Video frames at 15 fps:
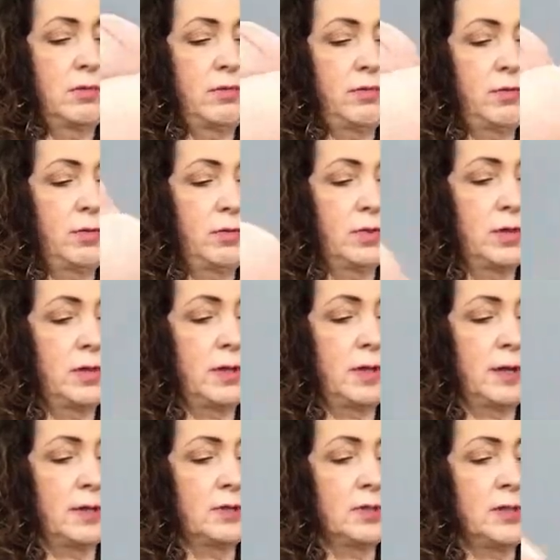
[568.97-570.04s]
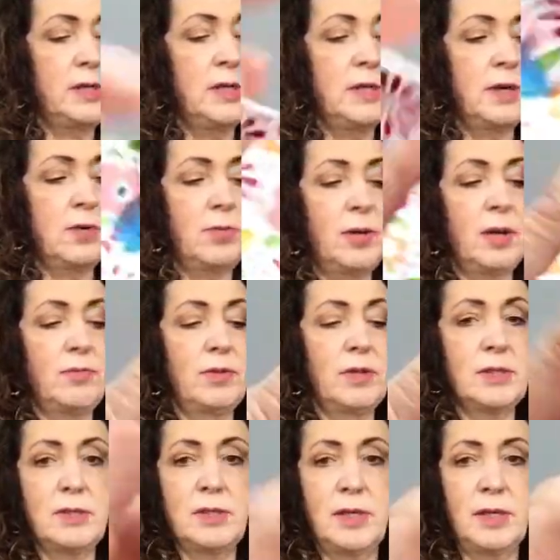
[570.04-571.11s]
Fold it there. See, and now we have
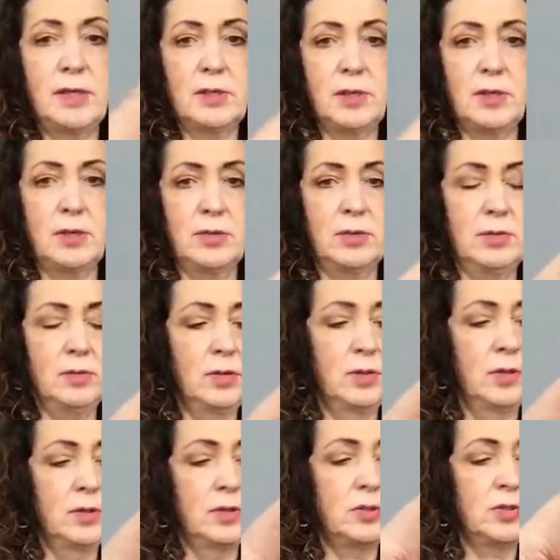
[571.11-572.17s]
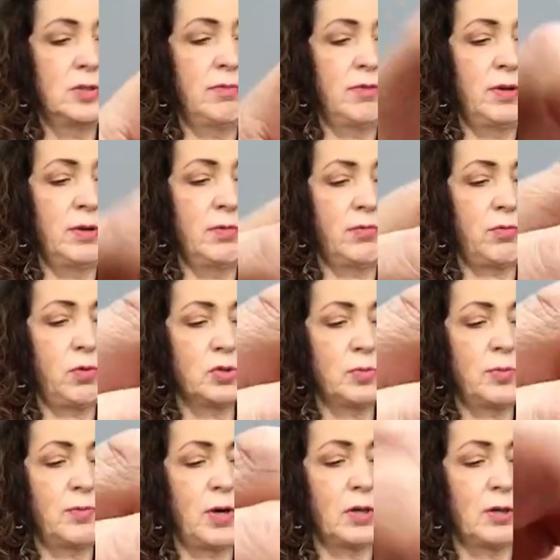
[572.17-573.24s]
this nice little divot. Of course,
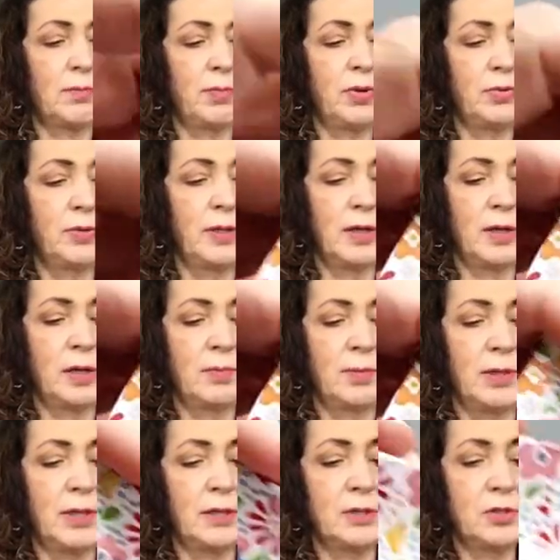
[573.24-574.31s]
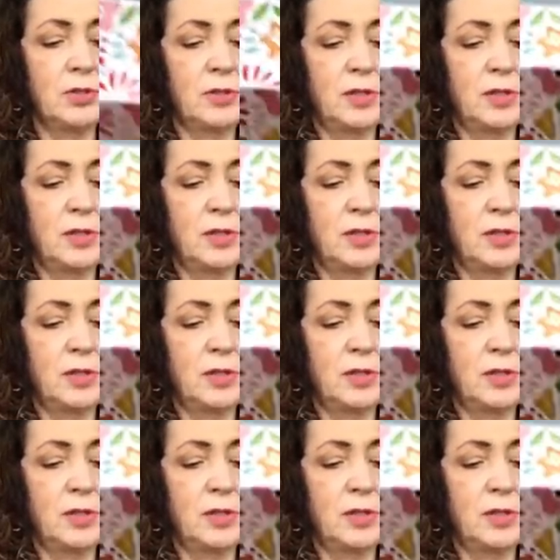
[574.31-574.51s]
we've got the blue in here, but that's